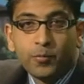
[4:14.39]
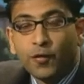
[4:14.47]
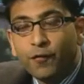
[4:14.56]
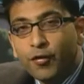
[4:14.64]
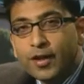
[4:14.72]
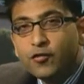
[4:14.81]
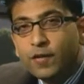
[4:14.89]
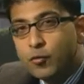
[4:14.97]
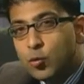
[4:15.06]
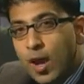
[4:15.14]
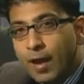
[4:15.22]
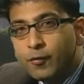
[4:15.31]
So friends, if
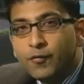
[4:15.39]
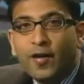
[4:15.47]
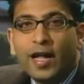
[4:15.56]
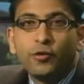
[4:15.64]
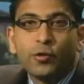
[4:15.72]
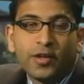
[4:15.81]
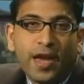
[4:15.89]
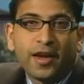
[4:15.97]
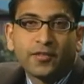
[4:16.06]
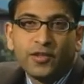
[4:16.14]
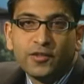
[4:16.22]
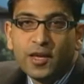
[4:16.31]
you haven't filed your
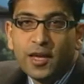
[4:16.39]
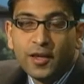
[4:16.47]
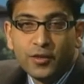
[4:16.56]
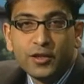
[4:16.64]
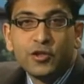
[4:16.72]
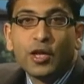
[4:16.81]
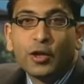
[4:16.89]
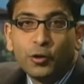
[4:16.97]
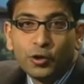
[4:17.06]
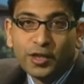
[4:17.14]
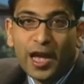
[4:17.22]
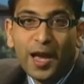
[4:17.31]
taxes, this is a
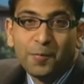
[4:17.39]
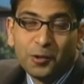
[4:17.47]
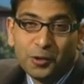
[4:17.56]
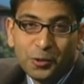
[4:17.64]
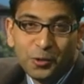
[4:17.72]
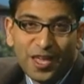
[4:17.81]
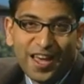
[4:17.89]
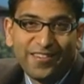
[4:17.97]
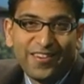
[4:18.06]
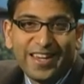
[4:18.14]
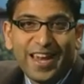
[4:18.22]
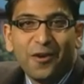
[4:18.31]
good time to do that
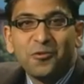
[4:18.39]
right now.